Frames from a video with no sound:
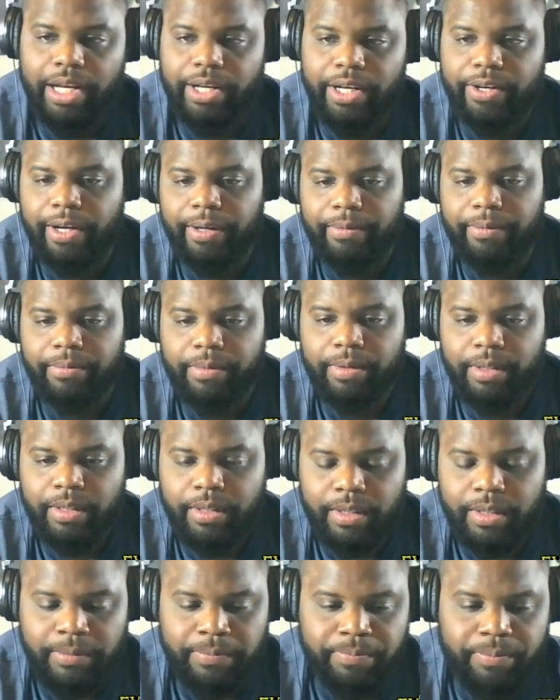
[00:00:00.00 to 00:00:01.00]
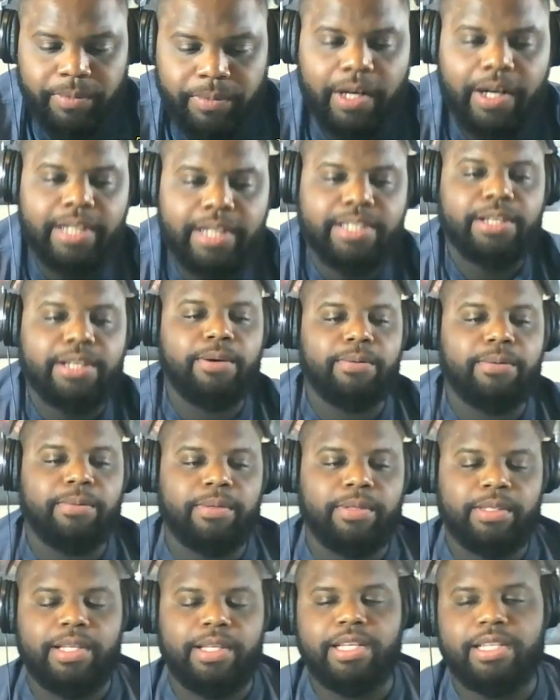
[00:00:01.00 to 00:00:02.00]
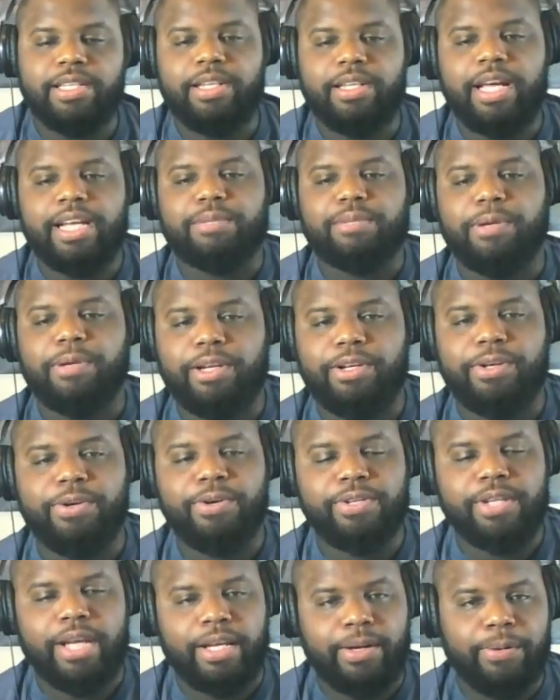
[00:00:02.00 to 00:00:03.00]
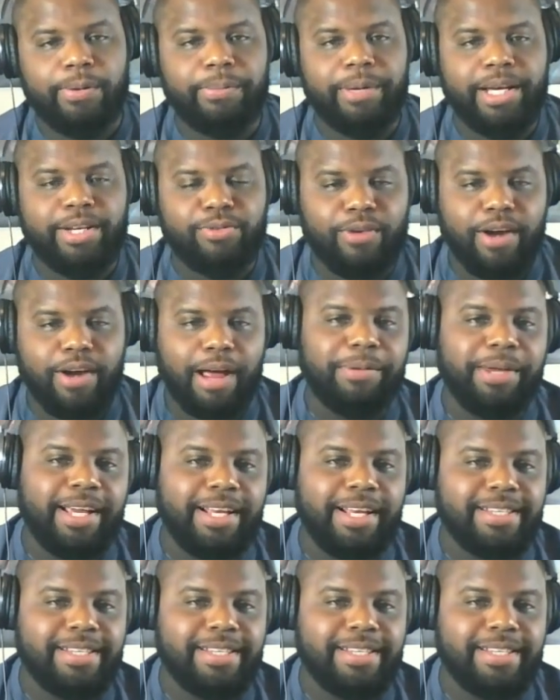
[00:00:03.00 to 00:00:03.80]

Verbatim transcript: I agree. All right, so this next bit of news I know makes Robbie